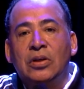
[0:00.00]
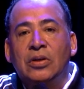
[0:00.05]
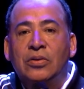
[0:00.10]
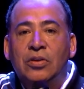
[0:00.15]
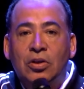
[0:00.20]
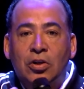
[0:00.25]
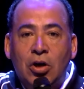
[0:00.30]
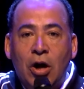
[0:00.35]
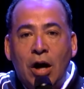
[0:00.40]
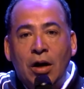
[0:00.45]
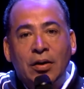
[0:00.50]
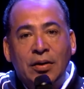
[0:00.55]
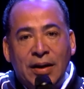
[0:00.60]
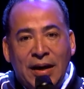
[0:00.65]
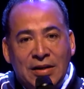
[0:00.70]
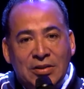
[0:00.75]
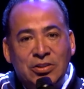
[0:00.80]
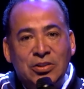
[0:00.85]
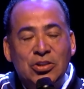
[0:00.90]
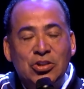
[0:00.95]
The
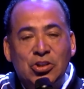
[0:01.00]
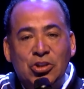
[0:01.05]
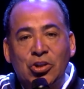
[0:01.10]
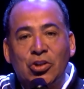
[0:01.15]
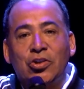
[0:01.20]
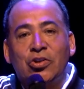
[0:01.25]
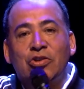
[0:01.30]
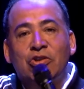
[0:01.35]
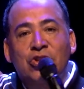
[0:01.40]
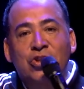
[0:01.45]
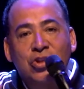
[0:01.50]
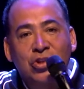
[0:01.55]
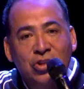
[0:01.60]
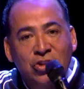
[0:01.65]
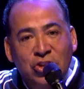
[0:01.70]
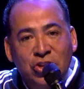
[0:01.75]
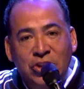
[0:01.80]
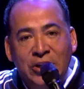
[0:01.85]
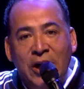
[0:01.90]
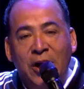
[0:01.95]
congregation church
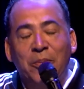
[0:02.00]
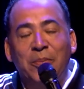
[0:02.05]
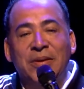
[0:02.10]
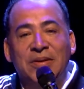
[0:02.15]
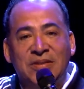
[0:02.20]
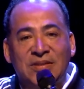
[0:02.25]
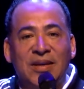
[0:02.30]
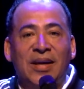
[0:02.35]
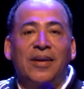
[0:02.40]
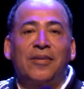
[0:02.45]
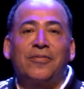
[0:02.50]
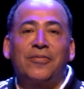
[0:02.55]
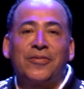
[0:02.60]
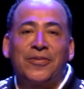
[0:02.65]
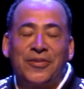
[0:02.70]
shall be safe.